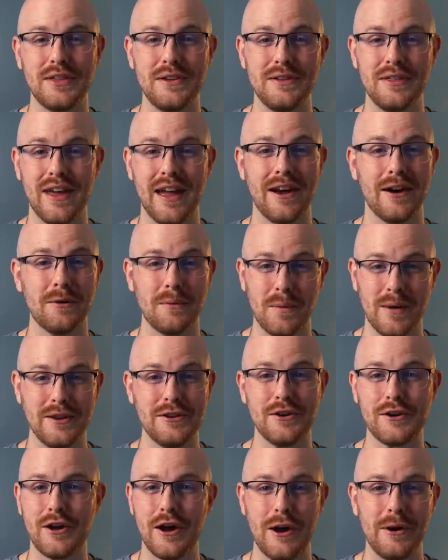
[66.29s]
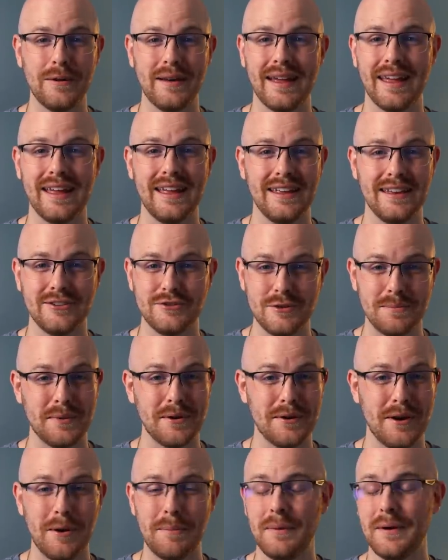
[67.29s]
you there when you're coding in
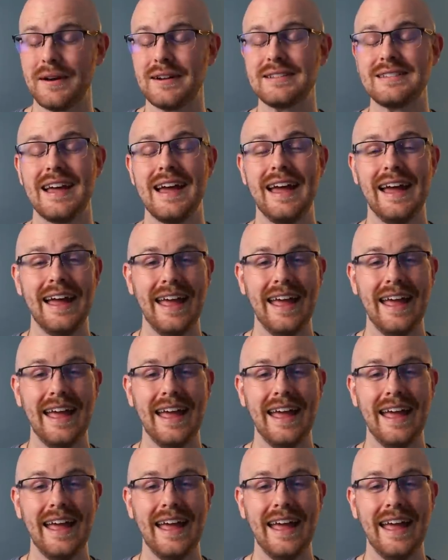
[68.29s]
Jupyter Notebooks.